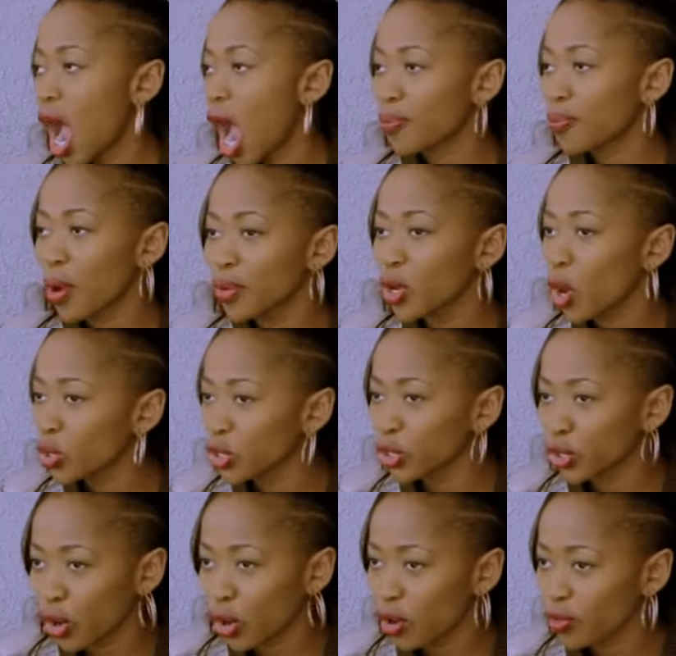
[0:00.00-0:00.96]
I'd probably
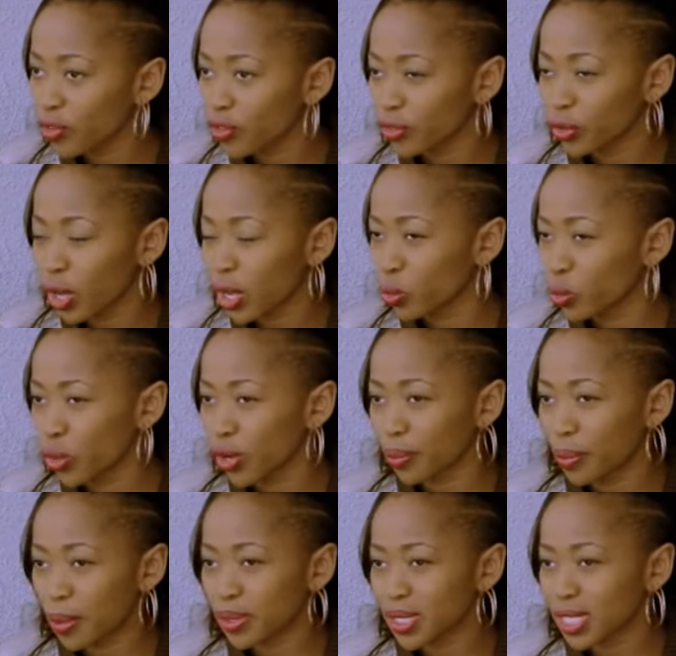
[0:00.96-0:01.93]
only knock off at
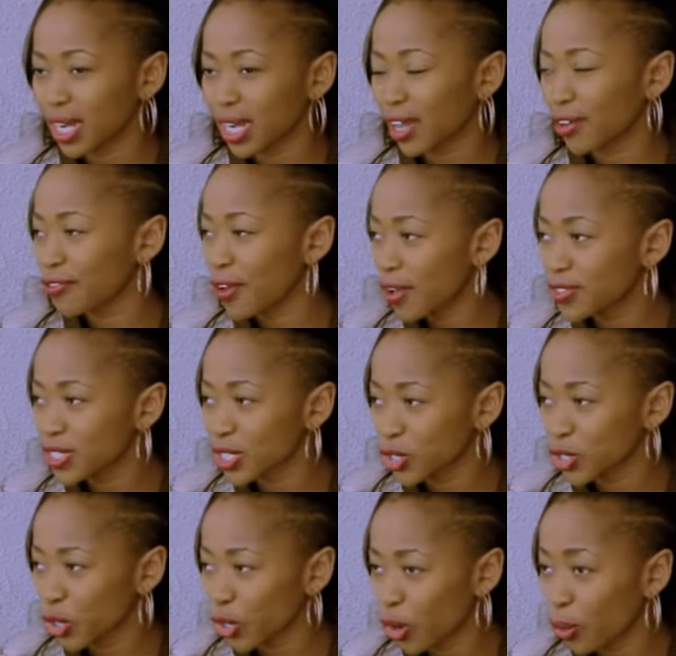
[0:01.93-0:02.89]
work maybe said like 5,
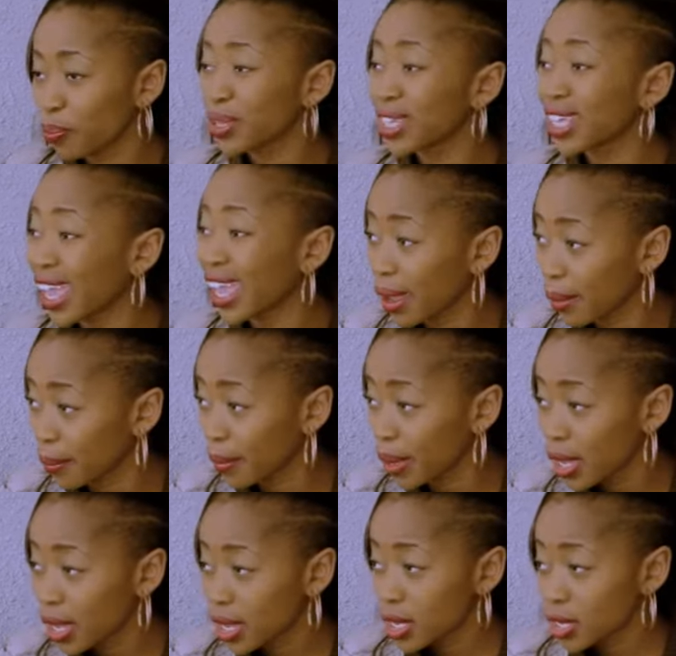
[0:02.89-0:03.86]
6 o'clock p.m.
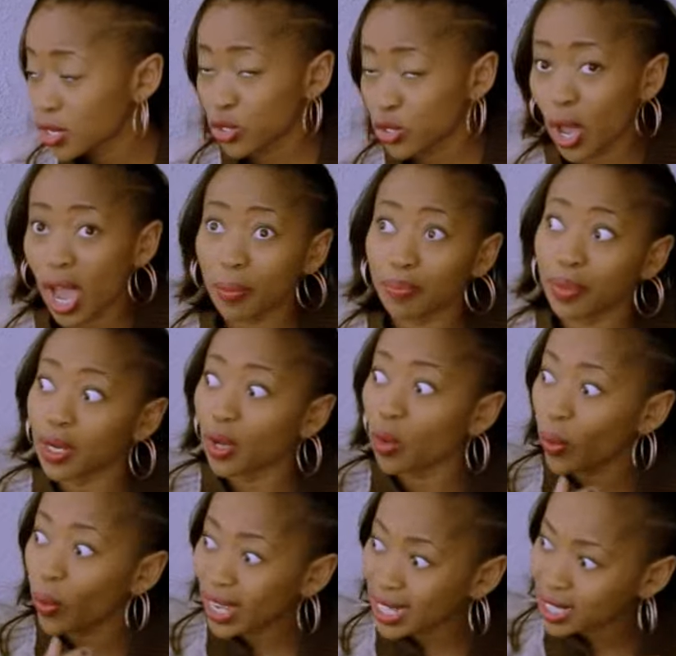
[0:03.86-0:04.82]
Yeah. So I'd been
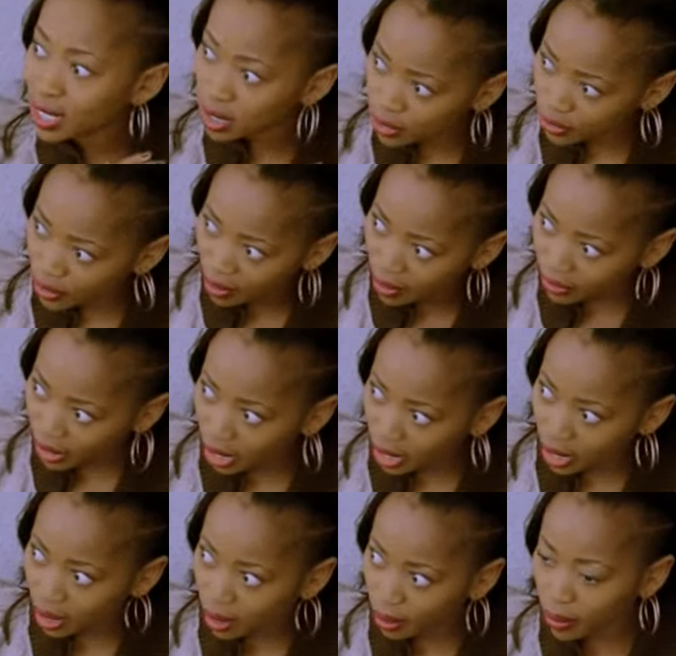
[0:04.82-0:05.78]
awake since 5
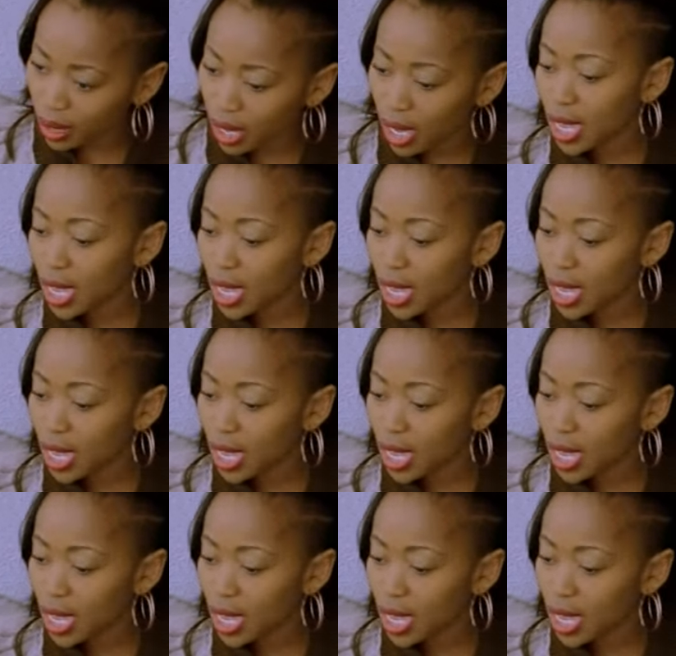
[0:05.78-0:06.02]
a.m.